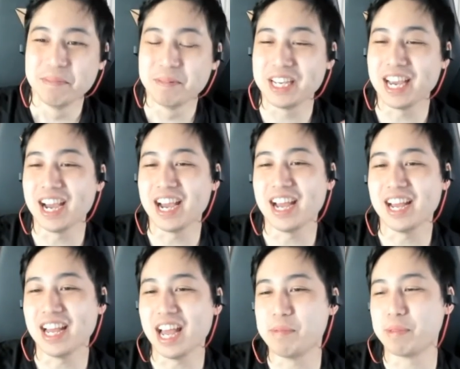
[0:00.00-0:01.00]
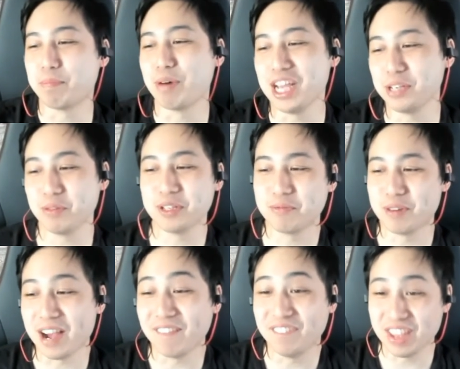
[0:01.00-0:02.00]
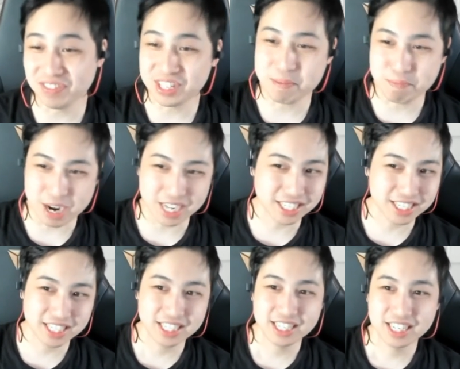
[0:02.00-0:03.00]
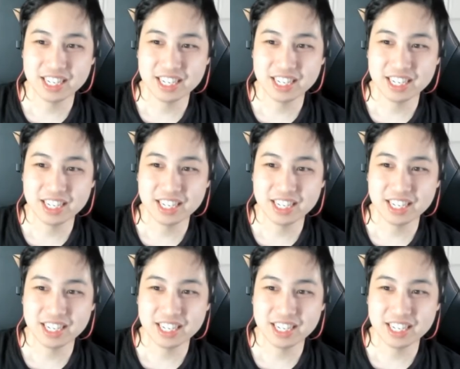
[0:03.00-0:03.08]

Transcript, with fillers: But yeah, at the price was around fifteen bucks,